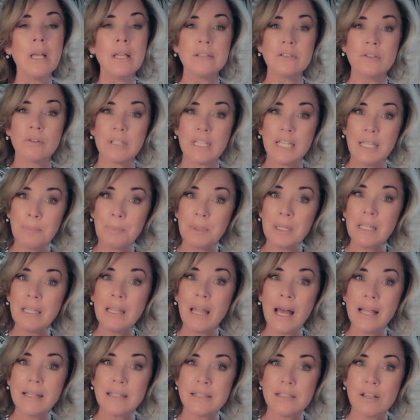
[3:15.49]
So keep it a
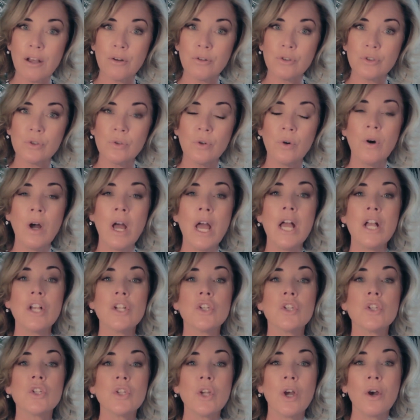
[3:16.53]
lot social.
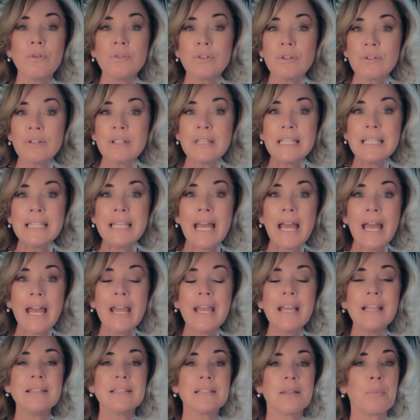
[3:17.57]
Show during the
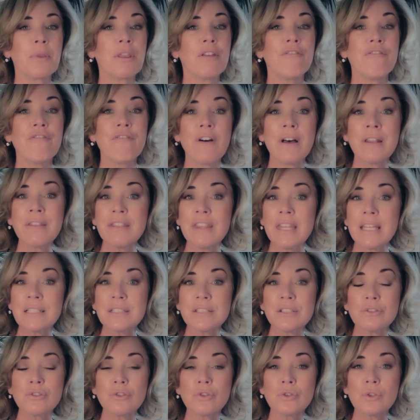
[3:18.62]
day some of the fun
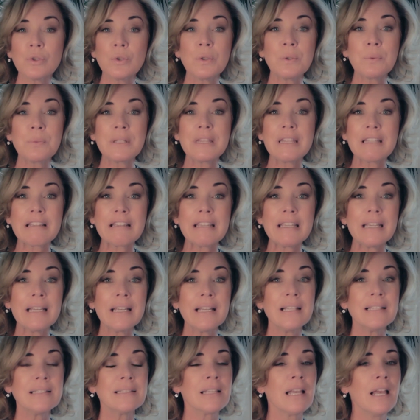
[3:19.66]
things that you're doing with the
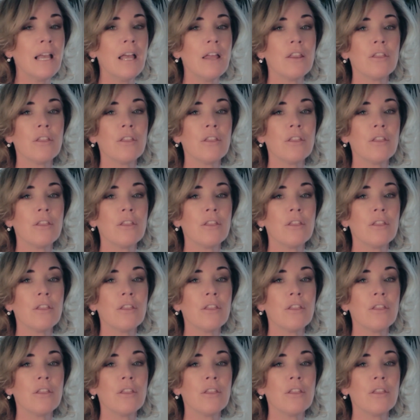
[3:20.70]
kids.